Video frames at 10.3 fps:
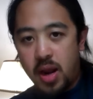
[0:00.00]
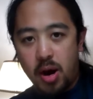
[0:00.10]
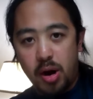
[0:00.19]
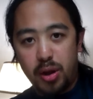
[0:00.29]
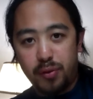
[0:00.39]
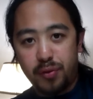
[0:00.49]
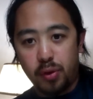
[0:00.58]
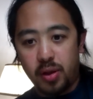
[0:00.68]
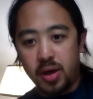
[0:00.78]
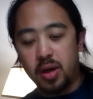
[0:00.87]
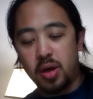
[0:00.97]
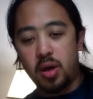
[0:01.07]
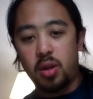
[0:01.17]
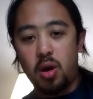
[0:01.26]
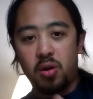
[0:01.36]
narrative or like a,
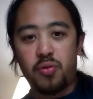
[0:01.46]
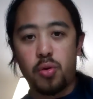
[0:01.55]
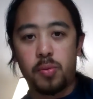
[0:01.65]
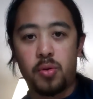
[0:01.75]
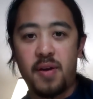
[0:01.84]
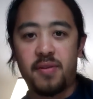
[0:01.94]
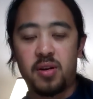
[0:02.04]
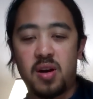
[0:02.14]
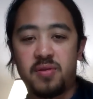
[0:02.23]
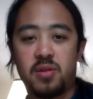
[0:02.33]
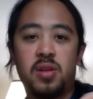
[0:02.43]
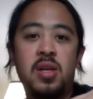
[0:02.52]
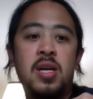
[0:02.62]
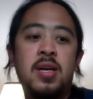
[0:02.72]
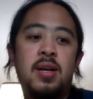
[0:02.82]
a long form graphic novel,
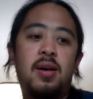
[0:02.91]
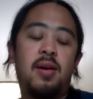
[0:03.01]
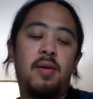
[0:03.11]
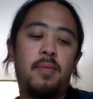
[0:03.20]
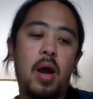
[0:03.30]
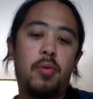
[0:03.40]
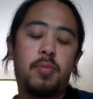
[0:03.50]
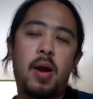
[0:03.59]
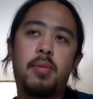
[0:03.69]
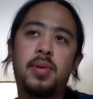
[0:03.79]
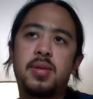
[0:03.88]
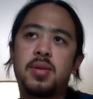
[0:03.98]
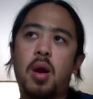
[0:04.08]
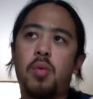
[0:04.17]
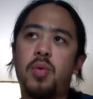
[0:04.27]
um, I would probably
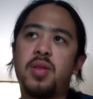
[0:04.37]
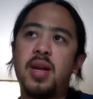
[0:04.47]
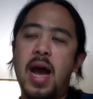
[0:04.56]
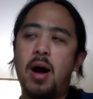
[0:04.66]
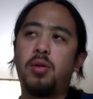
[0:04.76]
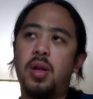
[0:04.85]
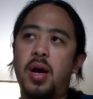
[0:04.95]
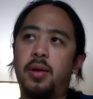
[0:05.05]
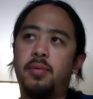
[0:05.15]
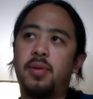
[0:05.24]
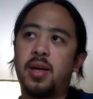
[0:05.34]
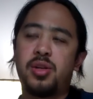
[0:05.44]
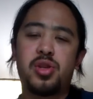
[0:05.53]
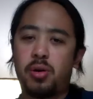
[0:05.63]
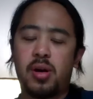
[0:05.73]
start with an outline, like a
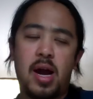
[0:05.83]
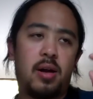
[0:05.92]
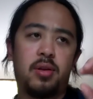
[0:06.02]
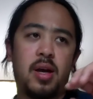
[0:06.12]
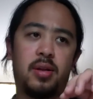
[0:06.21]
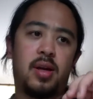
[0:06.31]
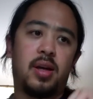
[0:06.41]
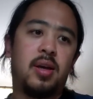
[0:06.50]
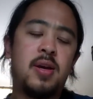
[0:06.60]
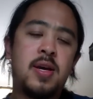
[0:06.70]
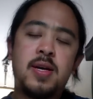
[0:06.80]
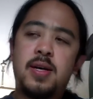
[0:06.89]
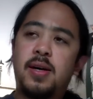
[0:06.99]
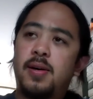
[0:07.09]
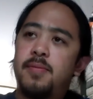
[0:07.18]
general outline, like
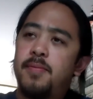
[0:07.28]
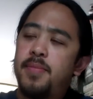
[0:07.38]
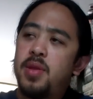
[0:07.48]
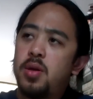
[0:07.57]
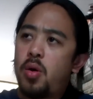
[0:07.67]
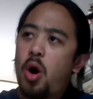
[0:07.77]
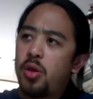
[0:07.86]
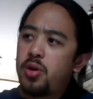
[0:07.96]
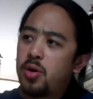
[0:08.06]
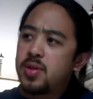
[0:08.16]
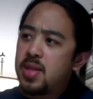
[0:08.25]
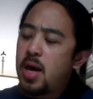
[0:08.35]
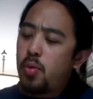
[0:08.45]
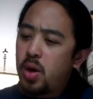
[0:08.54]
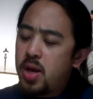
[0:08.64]
uh, you know all the notes that
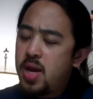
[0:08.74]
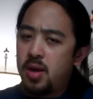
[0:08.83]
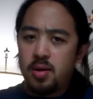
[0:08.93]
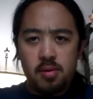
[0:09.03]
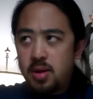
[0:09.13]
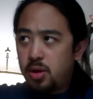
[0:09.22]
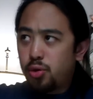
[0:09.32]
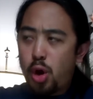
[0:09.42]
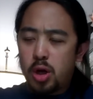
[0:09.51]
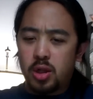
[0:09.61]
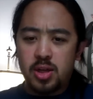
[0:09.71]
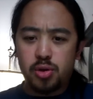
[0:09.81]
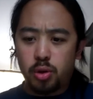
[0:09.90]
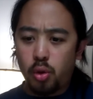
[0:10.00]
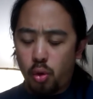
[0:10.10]
I want to hit in
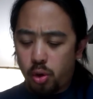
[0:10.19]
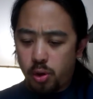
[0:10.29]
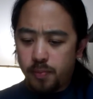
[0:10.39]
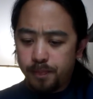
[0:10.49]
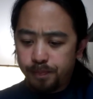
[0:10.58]
chronological order